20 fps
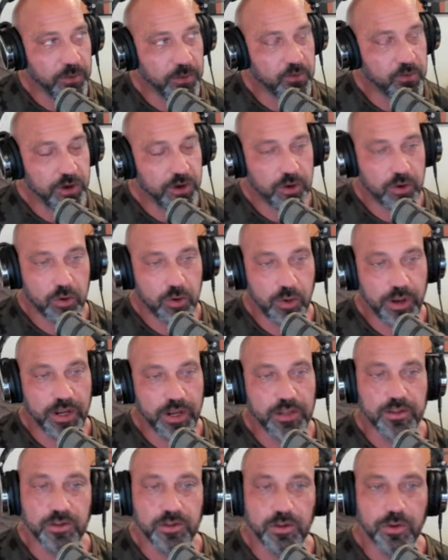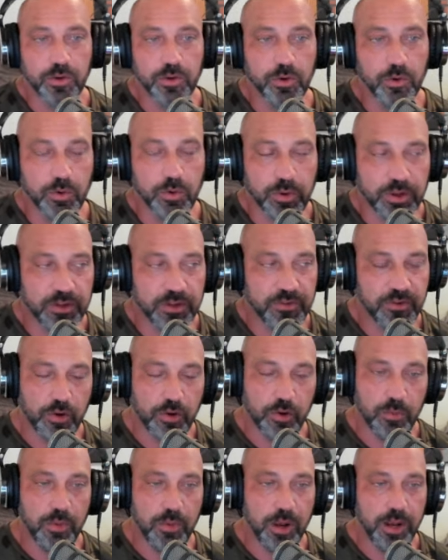real quick too, if you
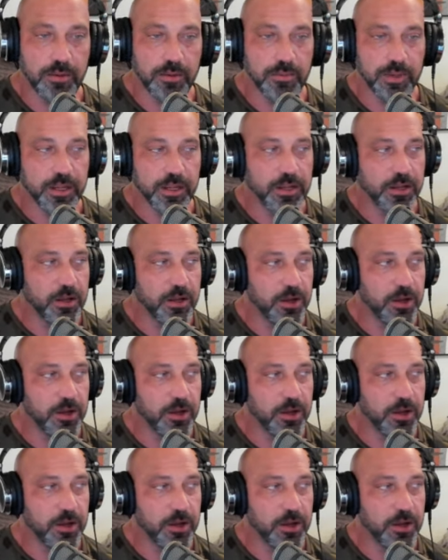don't mind me,